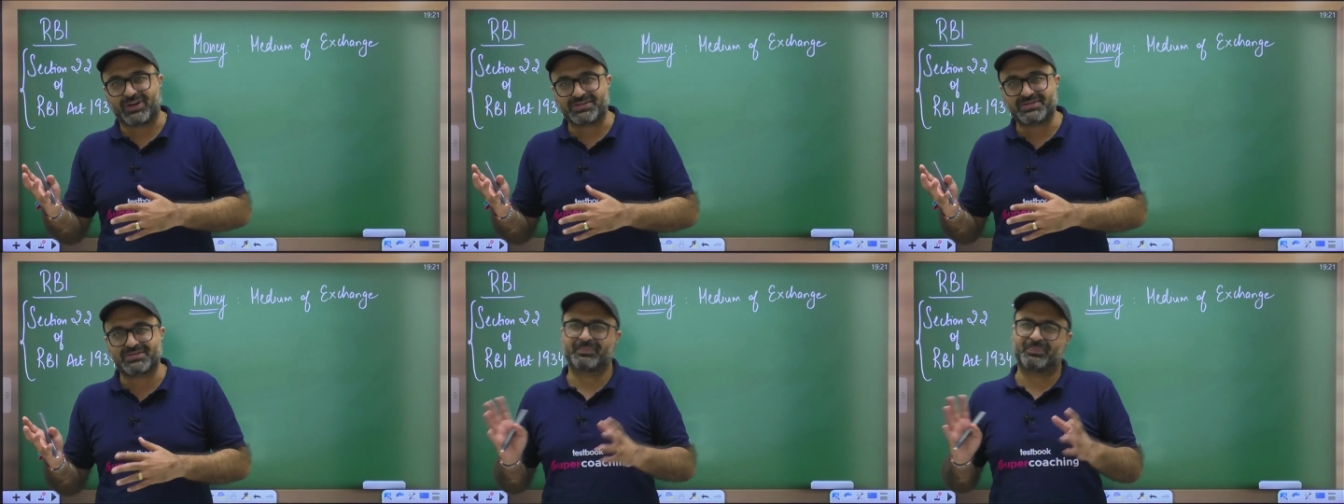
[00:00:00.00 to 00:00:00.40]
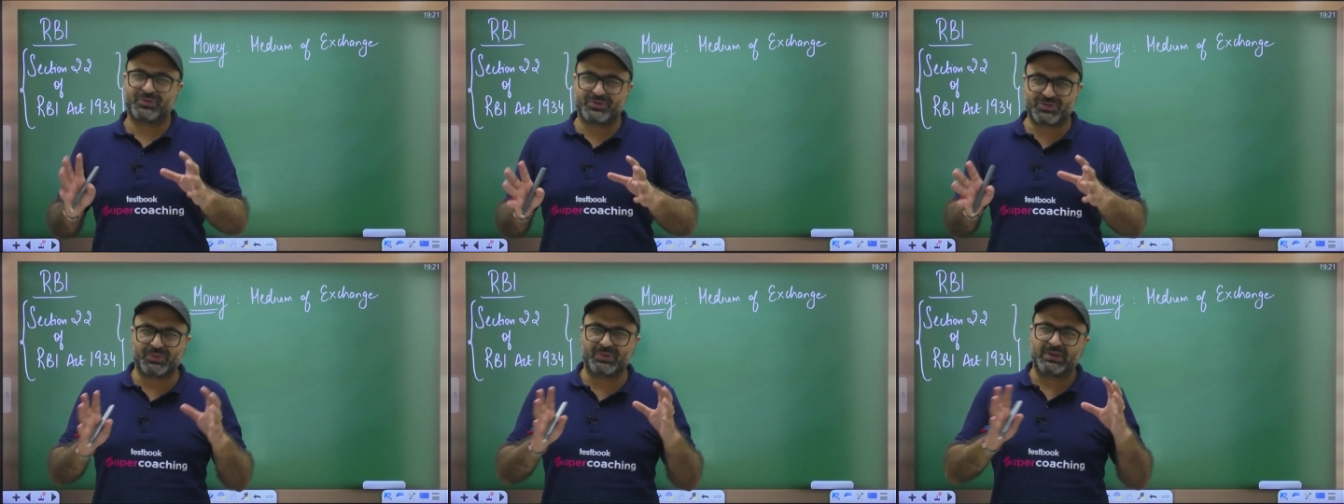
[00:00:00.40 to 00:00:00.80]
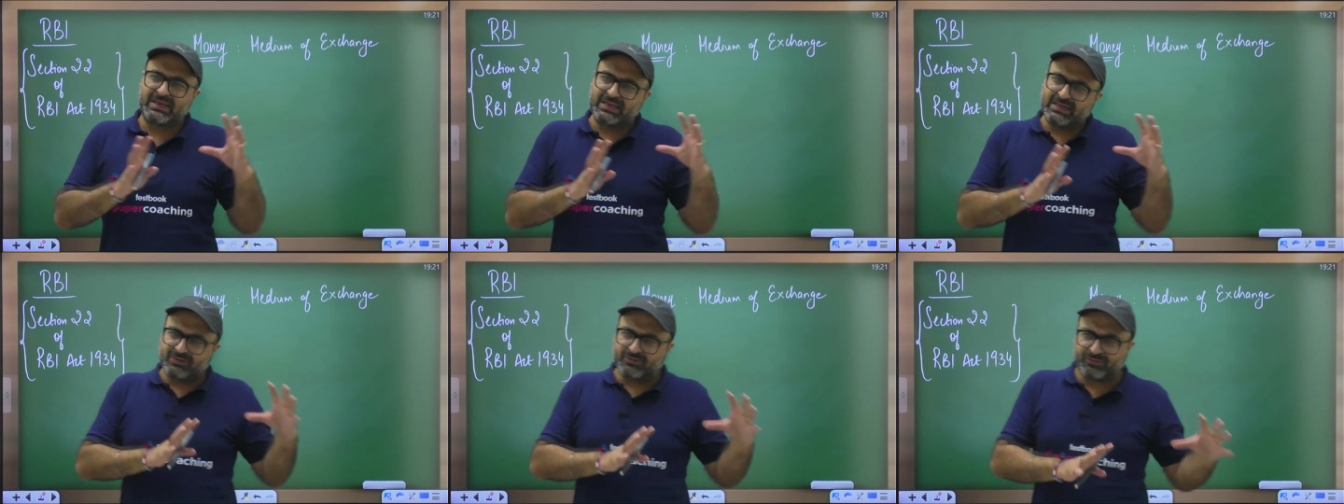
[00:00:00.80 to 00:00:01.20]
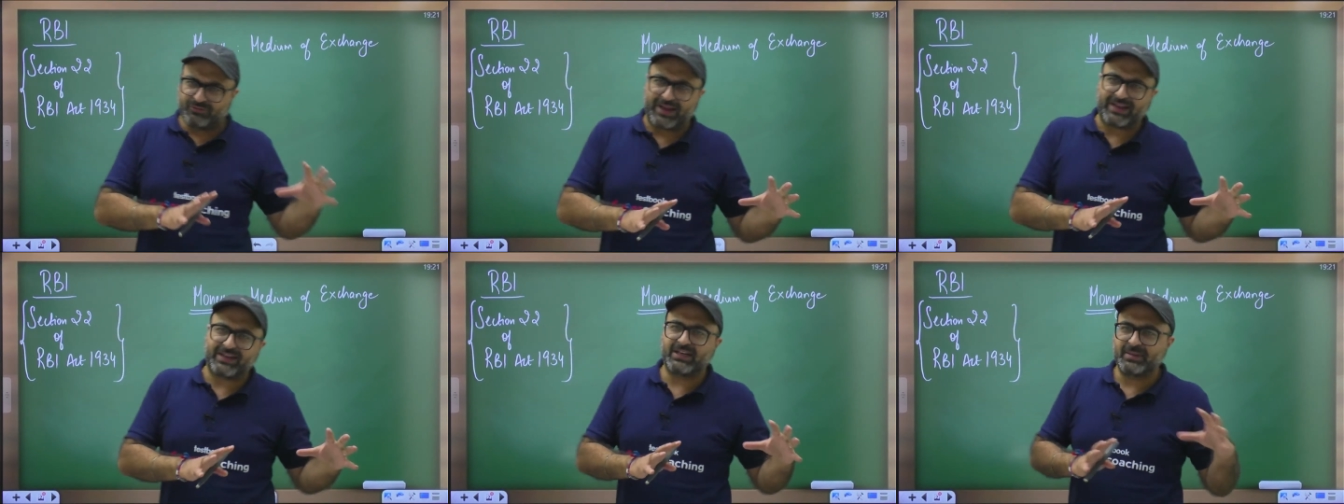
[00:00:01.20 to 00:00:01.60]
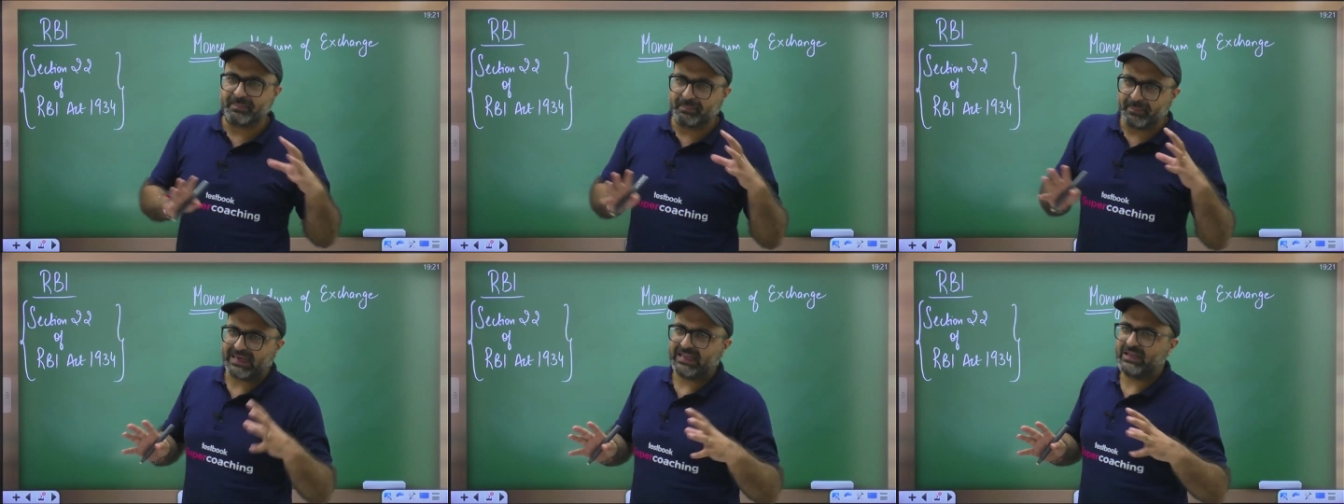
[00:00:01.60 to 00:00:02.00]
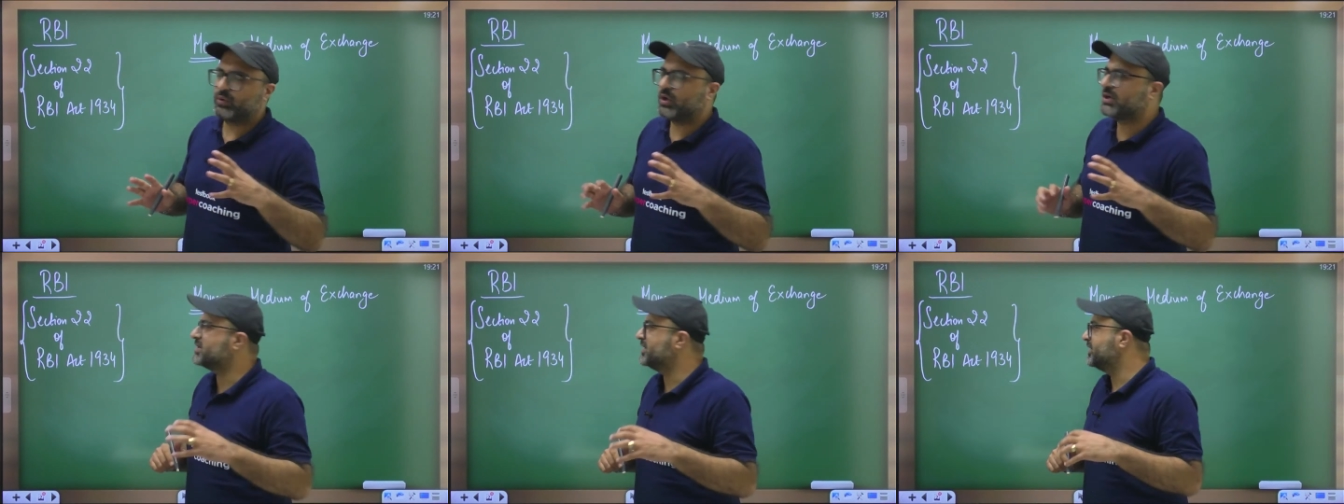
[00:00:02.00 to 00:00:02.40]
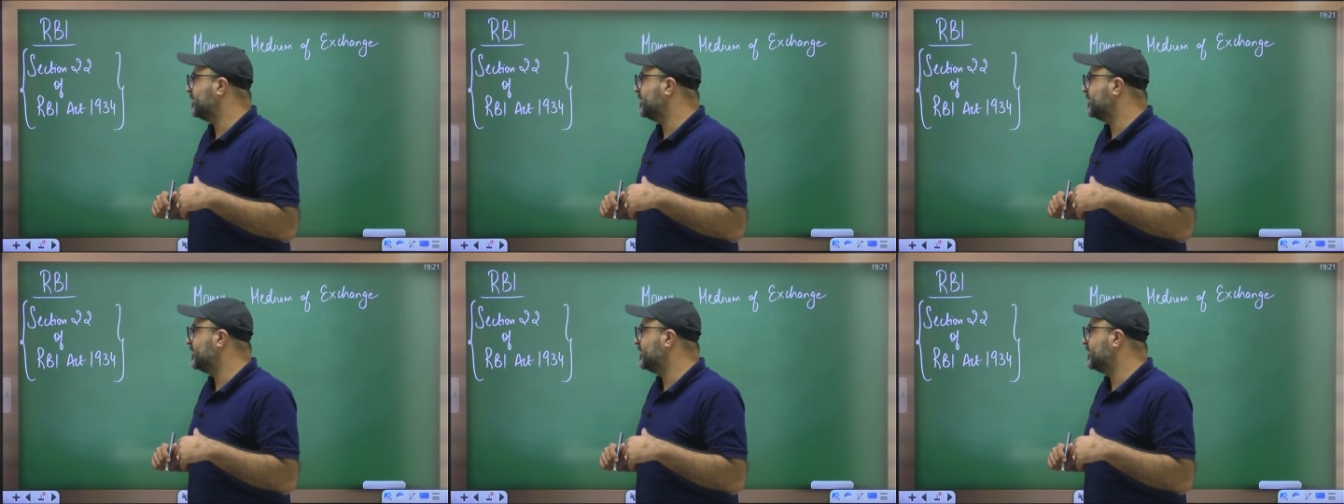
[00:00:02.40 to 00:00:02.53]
So finally, money was introduced,